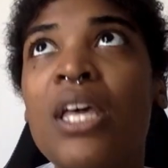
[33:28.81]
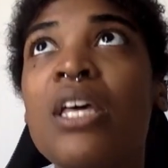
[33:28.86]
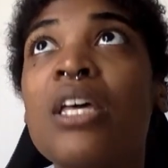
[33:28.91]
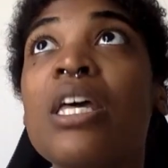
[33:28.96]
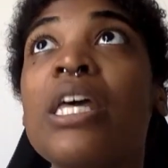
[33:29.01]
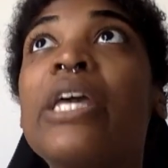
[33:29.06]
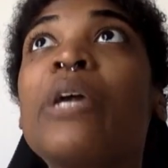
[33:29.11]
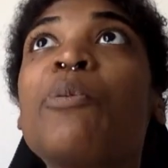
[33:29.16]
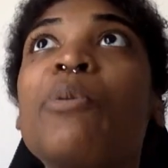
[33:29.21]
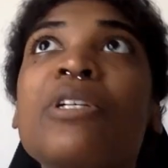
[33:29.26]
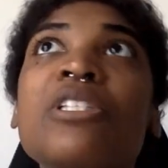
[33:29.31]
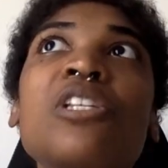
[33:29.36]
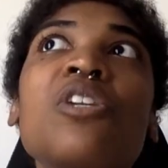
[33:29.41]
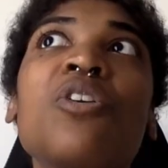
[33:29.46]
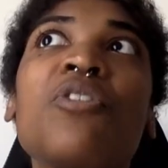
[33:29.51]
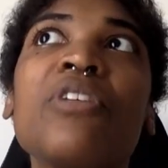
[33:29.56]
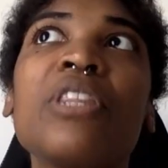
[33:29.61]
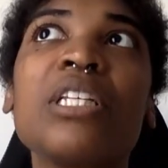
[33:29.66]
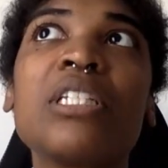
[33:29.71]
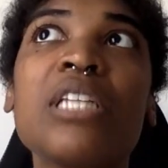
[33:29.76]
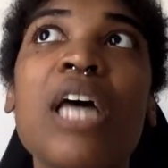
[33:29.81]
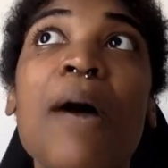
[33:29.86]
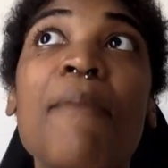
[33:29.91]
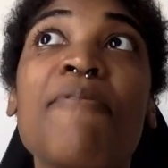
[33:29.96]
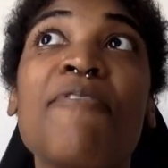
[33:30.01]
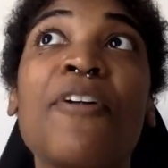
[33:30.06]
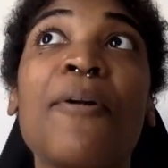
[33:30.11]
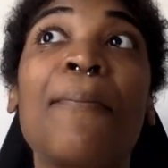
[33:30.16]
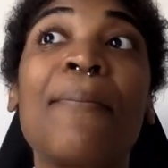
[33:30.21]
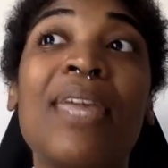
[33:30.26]
It wasn't over the top
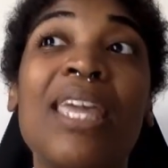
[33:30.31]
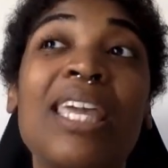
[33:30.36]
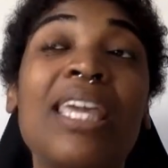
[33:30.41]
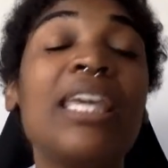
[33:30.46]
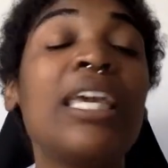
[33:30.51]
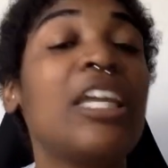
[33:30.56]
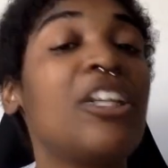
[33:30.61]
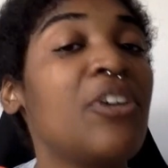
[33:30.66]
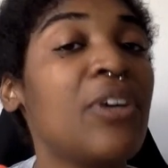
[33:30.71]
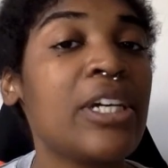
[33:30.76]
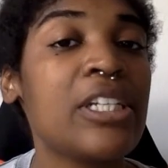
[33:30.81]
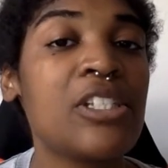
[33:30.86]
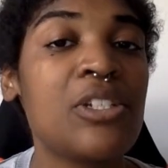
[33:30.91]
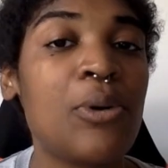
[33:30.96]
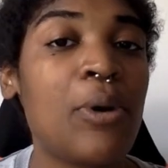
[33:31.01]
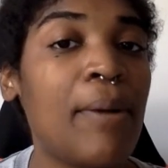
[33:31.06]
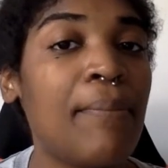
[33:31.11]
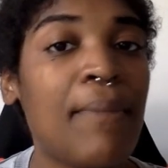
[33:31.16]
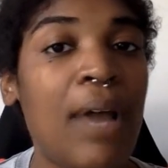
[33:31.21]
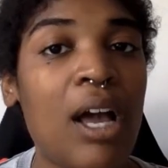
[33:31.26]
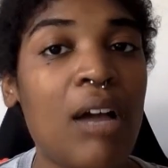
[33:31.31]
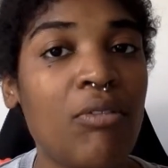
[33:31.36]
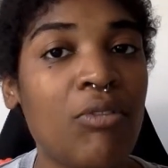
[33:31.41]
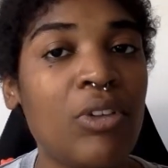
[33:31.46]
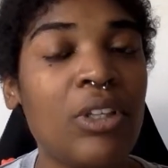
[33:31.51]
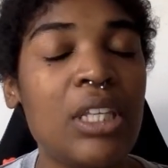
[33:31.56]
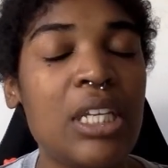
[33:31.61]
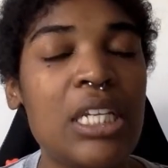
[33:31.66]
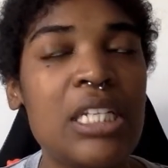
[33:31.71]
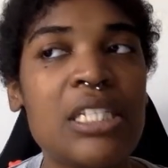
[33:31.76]
for me, and you guys know I'm not
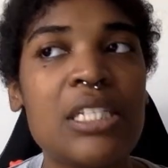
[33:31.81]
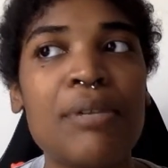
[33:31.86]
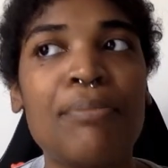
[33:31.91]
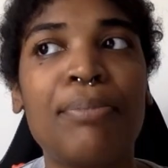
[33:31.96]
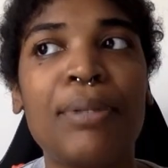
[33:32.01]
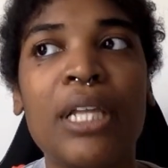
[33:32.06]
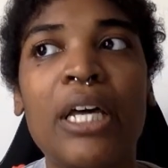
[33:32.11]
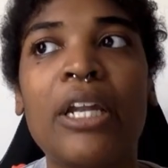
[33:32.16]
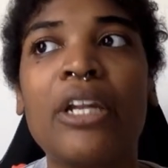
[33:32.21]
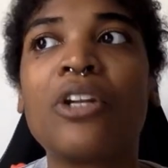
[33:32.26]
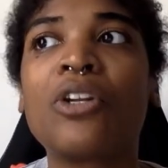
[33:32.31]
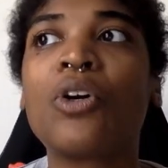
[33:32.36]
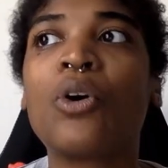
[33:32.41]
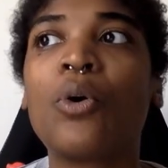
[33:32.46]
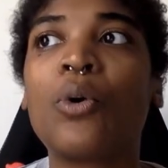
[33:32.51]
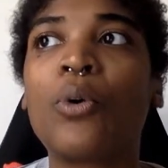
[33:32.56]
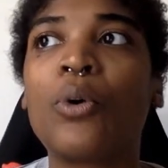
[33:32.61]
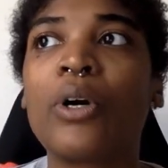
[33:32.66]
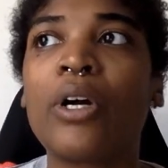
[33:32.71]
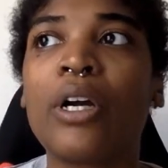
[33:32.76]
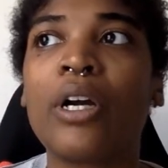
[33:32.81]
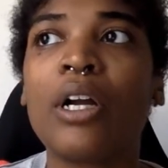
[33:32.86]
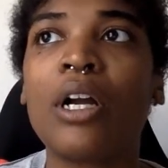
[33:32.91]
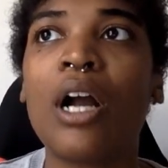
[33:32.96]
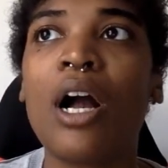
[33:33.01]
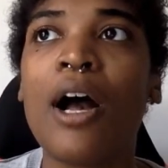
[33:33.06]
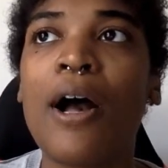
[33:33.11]
really into blood and gore.